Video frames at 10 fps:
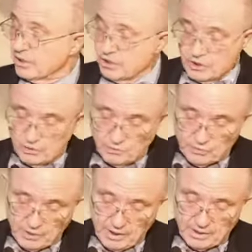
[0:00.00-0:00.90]
new
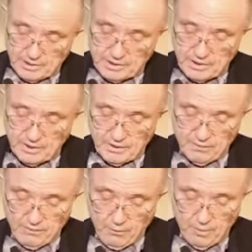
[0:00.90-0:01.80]
drugs
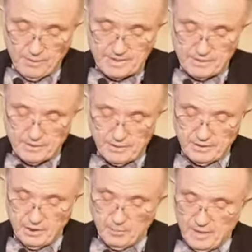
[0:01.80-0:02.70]
for
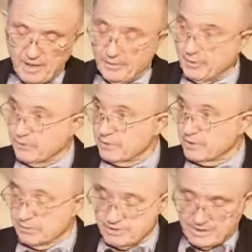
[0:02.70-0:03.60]
mesothelioma are
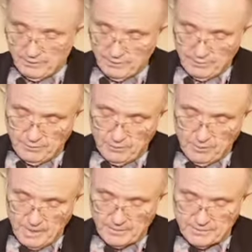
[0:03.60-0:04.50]
introduced every few
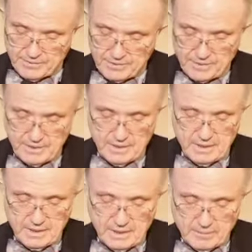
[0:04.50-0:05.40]
months.
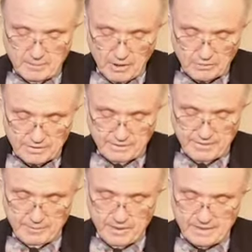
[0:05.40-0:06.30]
Most of
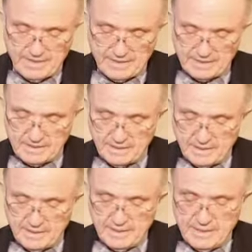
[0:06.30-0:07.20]
them are
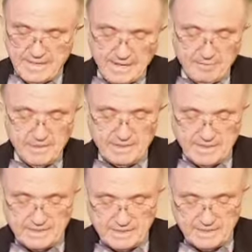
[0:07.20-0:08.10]
tested that have been
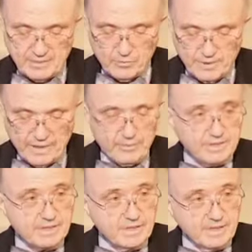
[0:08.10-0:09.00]
tested in
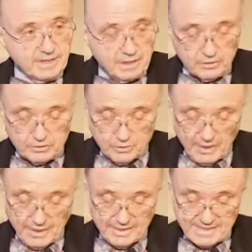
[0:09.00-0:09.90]
rigorous clinical
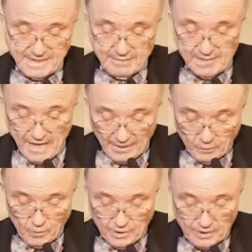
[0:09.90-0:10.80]
trials have not
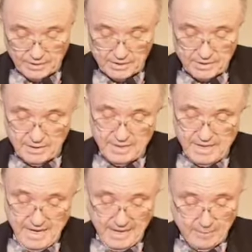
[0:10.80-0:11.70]
worked,
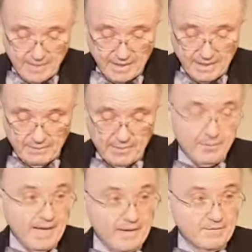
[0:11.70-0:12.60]
and many of them
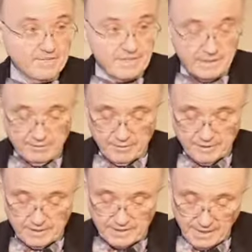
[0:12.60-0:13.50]
have
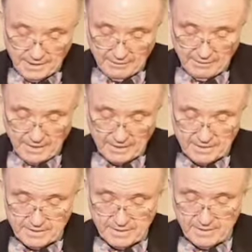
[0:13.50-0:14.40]
significant side
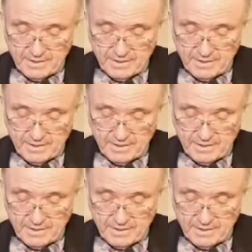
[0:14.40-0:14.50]
effects.